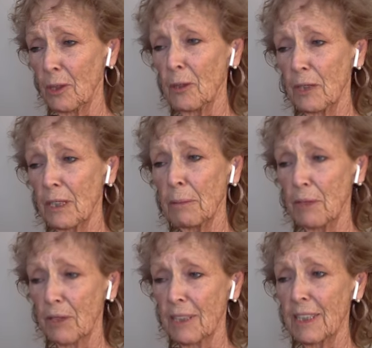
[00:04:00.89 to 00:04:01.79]
to
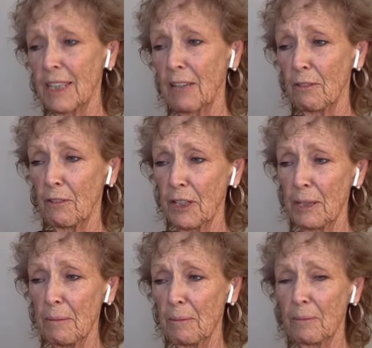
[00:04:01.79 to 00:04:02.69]
experience that
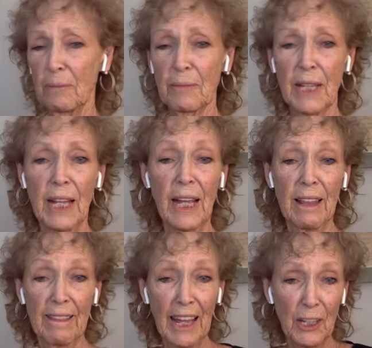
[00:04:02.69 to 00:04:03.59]
freedom.
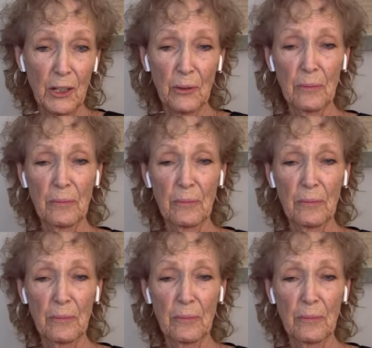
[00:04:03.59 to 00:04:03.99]
Thank you.